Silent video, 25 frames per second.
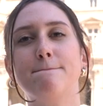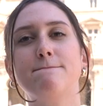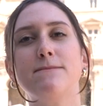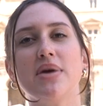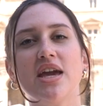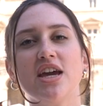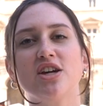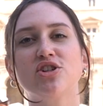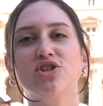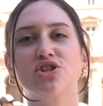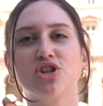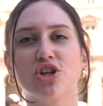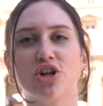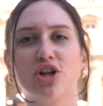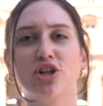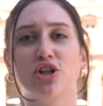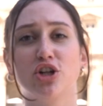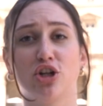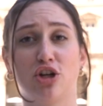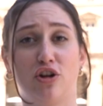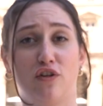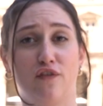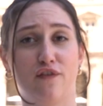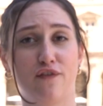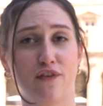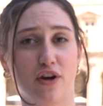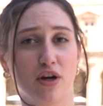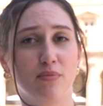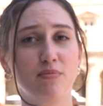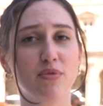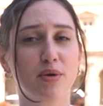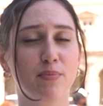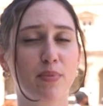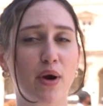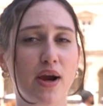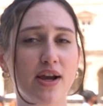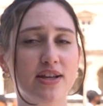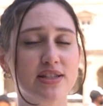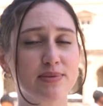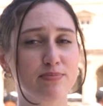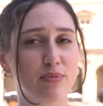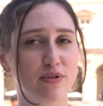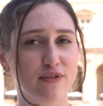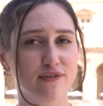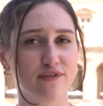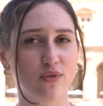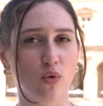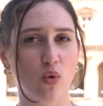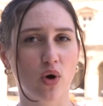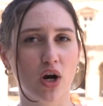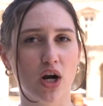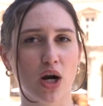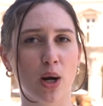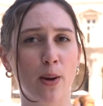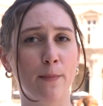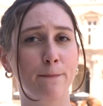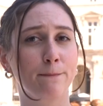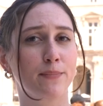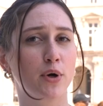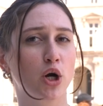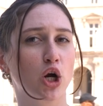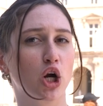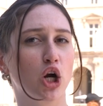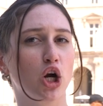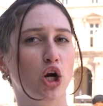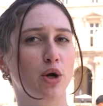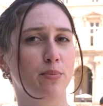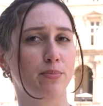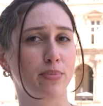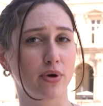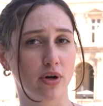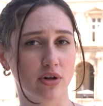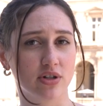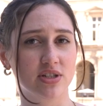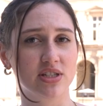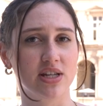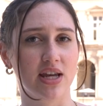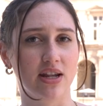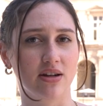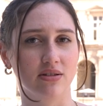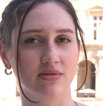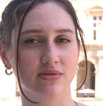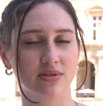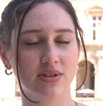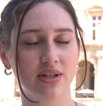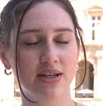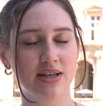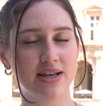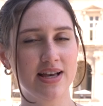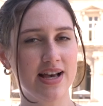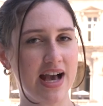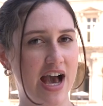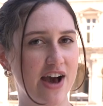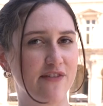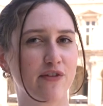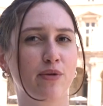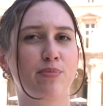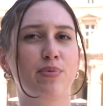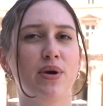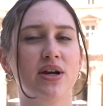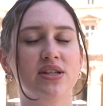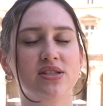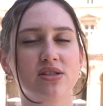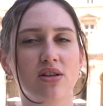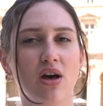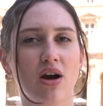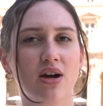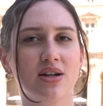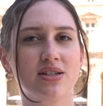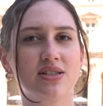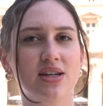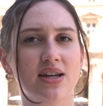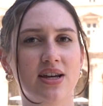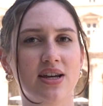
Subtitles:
make sure to confirm the price before per person. Have a price locked